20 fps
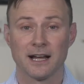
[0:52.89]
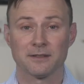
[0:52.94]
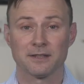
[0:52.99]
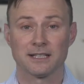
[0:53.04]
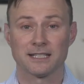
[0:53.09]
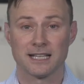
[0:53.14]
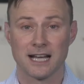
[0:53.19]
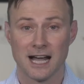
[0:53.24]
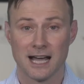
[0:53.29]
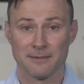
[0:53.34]
out the
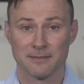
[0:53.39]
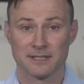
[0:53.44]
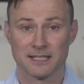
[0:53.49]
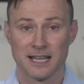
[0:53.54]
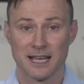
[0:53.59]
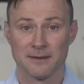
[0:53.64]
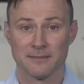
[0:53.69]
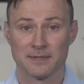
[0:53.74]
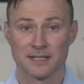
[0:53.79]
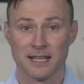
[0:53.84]

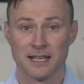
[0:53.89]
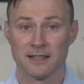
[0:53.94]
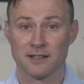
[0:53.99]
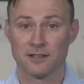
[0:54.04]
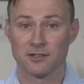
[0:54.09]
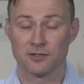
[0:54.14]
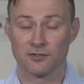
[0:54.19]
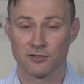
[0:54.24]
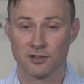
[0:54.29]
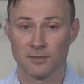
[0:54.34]
timestamps in the
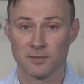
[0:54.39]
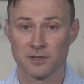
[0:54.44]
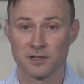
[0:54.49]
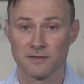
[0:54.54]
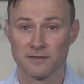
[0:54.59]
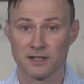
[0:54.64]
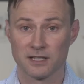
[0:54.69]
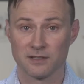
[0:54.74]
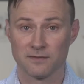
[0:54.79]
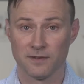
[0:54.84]
description
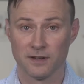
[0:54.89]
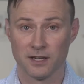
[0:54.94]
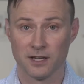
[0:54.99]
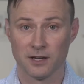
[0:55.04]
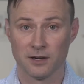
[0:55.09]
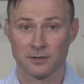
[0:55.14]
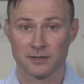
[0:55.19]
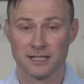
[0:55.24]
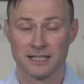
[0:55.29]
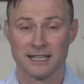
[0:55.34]
of this
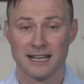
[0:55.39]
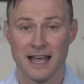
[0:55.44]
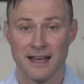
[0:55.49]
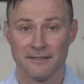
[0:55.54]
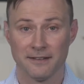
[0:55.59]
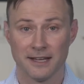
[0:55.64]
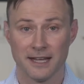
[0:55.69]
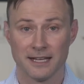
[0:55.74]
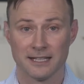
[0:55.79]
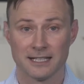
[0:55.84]
video to
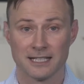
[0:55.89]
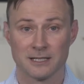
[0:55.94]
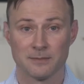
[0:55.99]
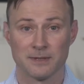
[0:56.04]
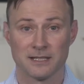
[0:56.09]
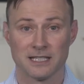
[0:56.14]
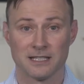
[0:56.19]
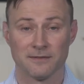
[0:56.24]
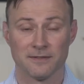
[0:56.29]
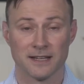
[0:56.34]
navigate to
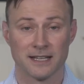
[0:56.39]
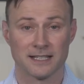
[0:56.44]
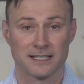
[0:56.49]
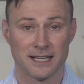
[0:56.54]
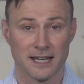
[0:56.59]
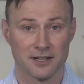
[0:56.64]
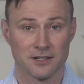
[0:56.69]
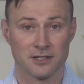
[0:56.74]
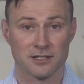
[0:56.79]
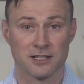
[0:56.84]
specific
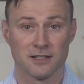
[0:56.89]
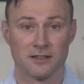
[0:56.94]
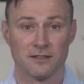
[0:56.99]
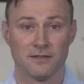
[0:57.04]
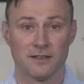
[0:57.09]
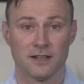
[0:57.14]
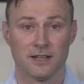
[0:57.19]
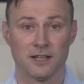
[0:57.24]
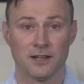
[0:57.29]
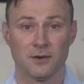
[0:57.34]
sections of the
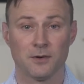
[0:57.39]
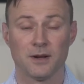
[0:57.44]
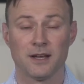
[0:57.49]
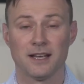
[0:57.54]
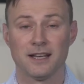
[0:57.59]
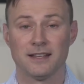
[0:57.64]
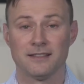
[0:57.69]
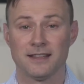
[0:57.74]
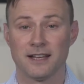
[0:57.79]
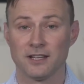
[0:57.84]
video
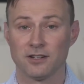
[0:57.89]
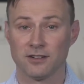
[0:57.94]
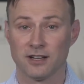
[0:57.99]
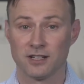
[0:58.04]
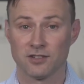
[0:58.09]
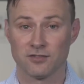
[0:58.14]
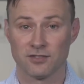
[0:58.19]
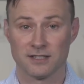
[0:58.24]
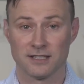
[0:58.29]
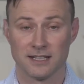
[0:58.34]
that you're
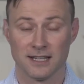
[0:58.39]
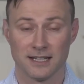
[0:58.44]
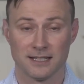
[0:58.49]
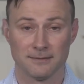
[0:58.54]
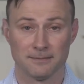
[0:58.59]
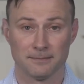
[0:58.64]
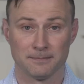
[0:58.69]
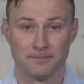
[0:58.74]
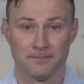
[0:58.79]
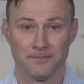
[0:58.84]
interested in.
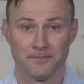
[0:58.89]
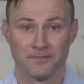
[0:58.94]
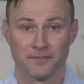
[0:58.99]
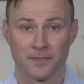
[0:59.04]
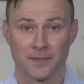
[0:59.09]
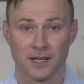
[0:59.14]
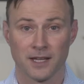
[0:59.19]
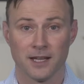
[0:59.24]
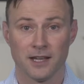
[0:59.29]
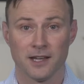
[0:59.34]

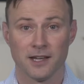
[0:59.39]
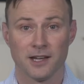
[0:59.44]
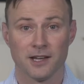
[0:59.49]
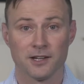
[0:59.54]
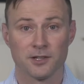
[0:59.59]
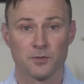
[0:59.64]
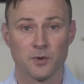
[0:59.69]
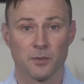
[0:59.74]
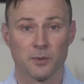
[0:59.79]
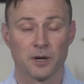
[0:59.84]

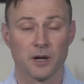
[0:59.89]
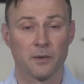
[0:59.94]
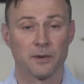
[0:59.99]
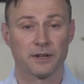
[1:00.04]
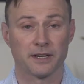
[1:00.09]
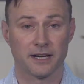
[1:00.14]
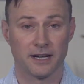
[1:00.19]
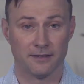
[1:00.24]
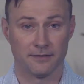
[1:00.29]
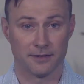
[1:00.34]
Here's what we're going
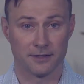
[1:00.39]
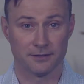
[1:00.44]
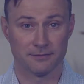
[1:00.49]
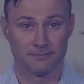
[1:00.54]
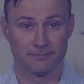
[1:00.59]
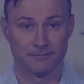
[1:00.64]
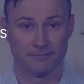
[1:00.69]
to cover.